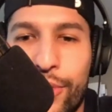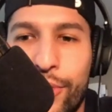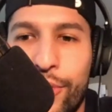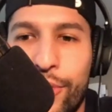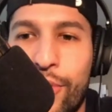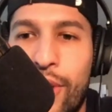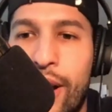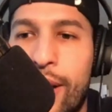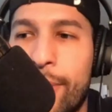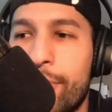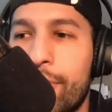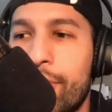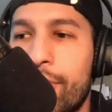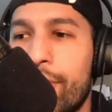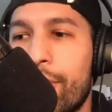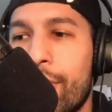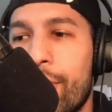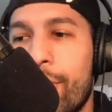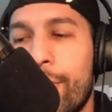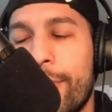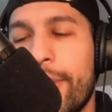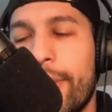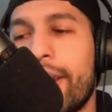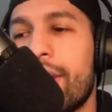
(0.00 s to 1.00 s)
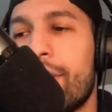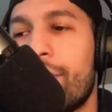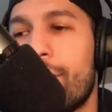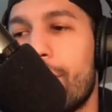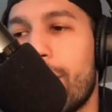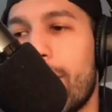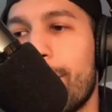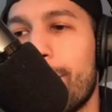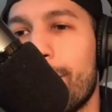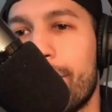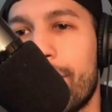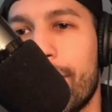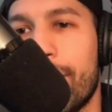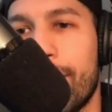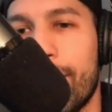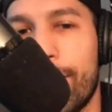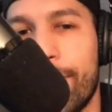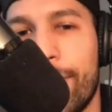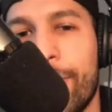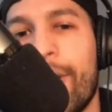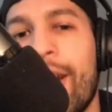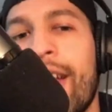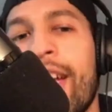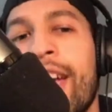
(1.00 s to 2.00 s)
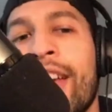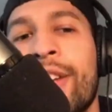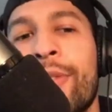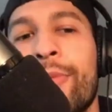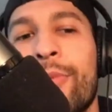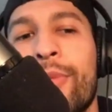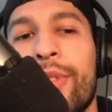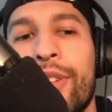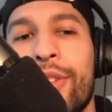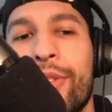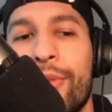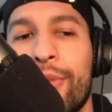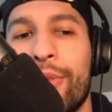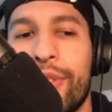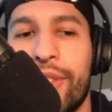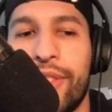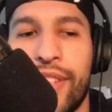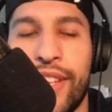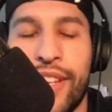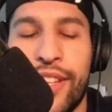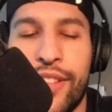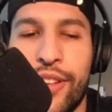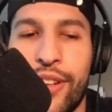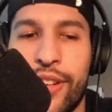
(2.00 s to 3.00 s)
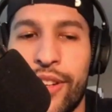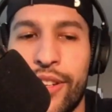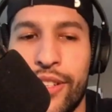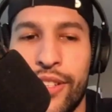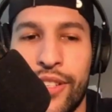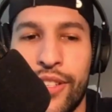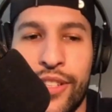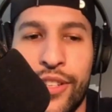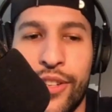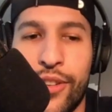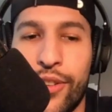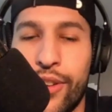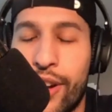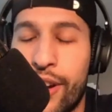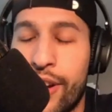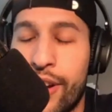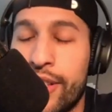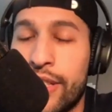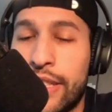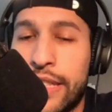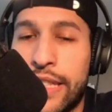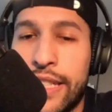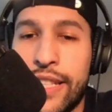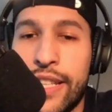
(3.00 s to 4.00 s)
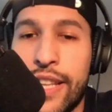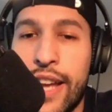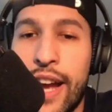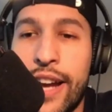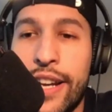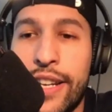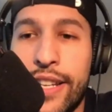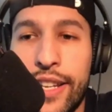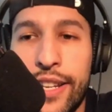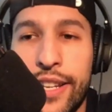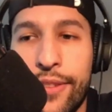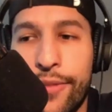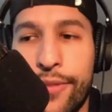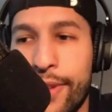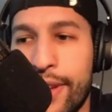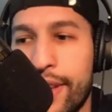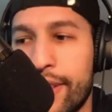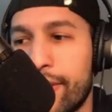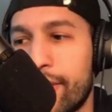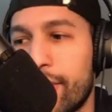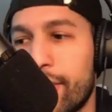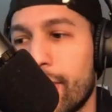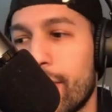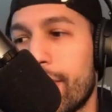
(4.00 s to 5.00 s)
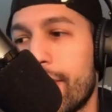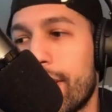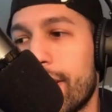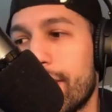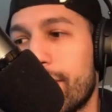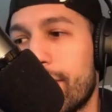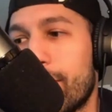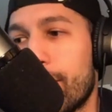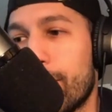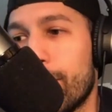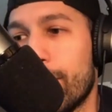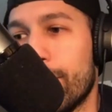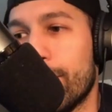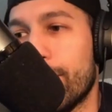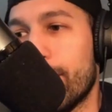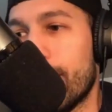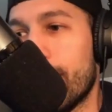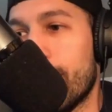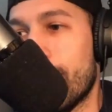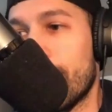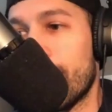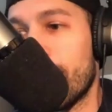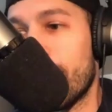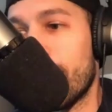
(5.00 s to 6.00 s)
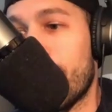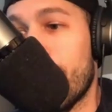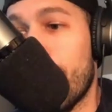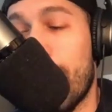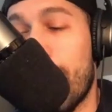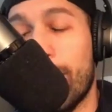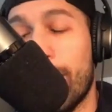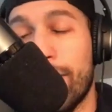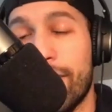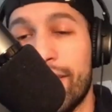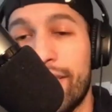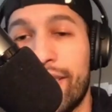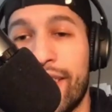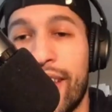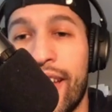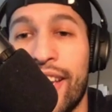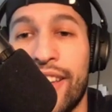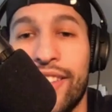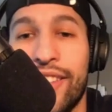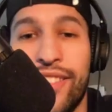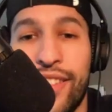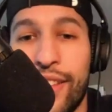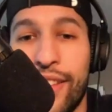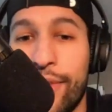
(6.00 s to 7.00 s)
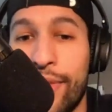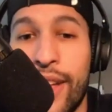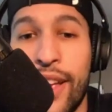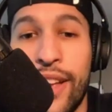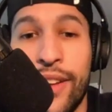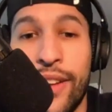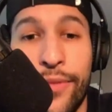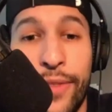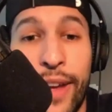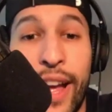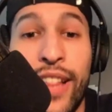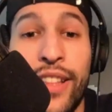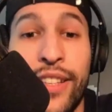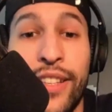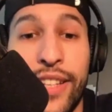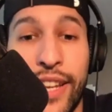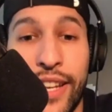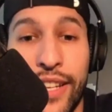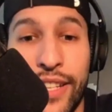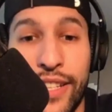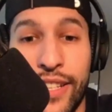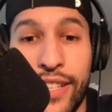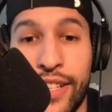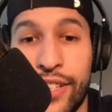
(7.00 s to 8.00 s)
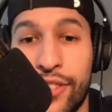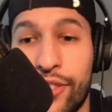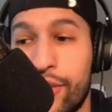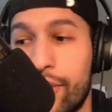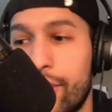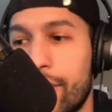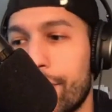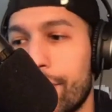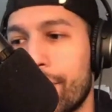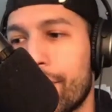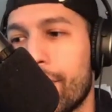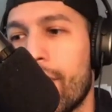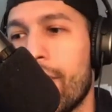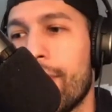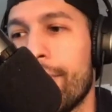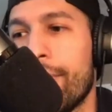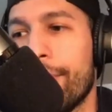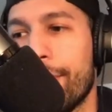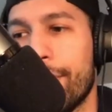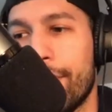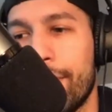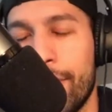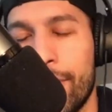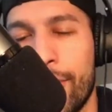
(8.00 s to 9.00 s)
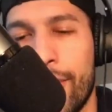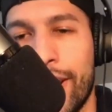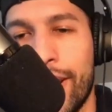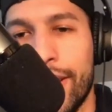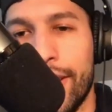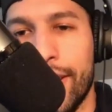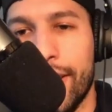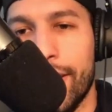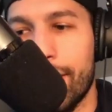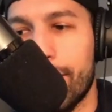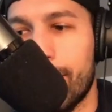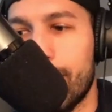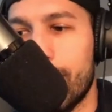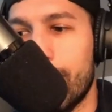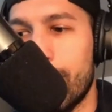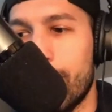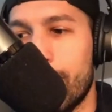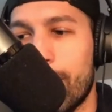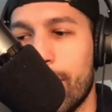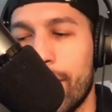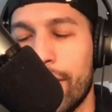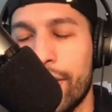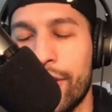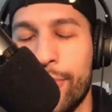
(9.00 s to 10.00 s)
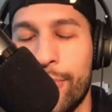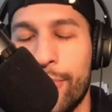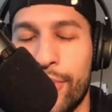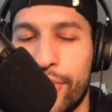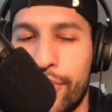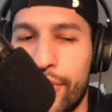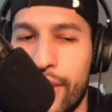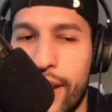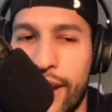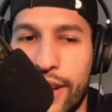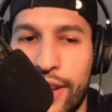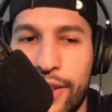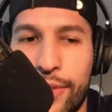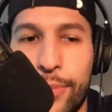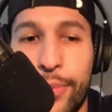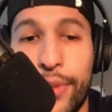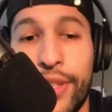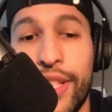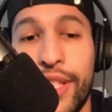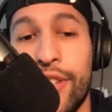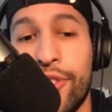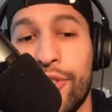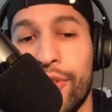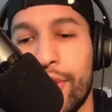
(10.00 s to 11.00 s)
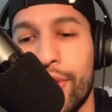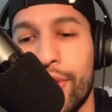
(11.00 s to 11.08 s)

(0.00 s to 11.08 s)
Drop so many gems here for anyone who is either, currently in the idea phase looking to, go out and test and validate and just discover new ideas and new customers that could potentially